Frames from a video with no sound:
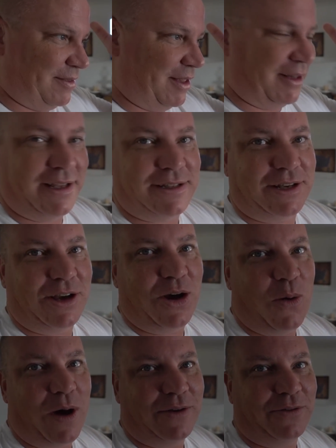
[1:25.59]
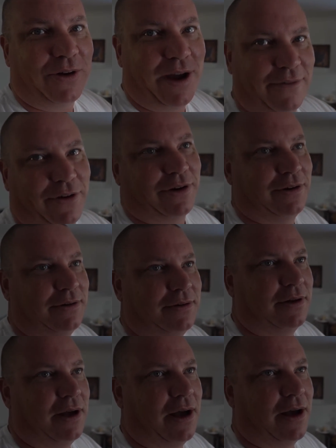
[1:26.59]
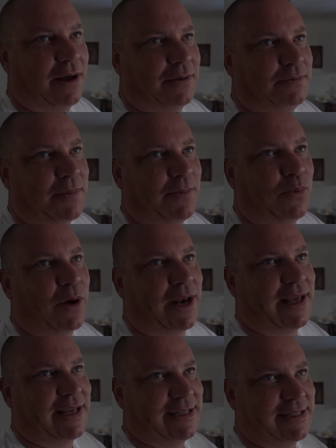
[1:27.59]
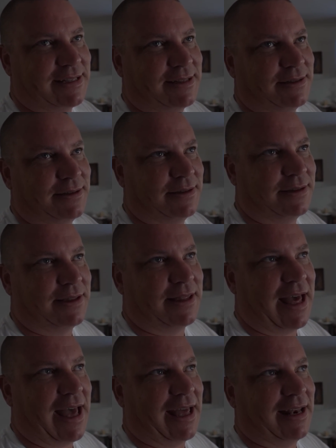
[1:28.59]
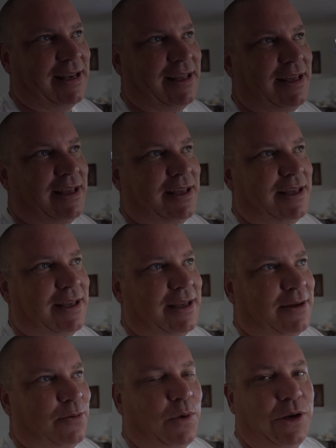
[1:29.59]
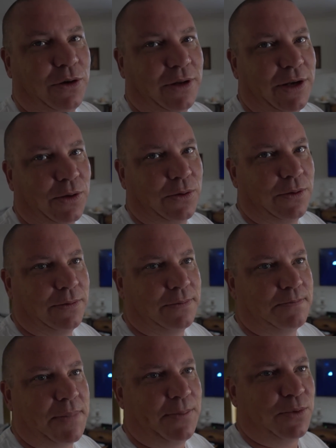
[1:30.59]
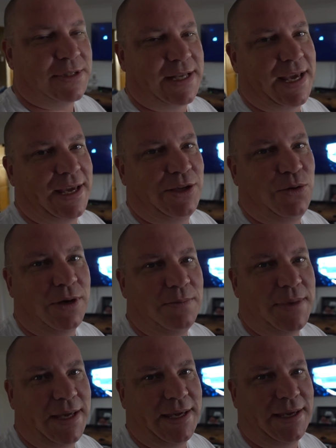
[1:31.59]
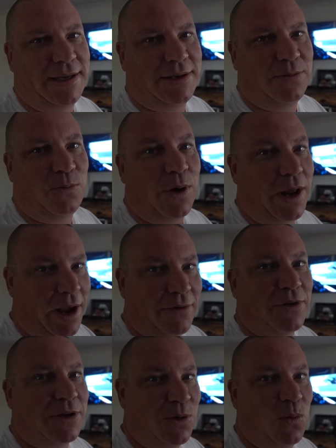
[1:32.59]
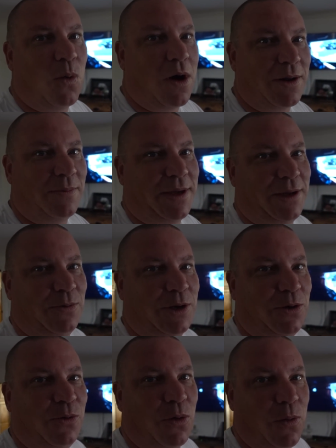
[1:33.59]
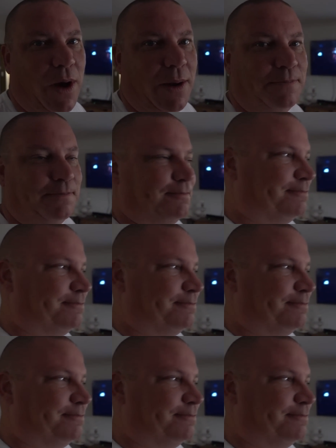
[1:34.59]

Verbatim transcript: The list could go on forever. Uh, my point is that when you're little, people say you can be whatever you want to be when you grow up.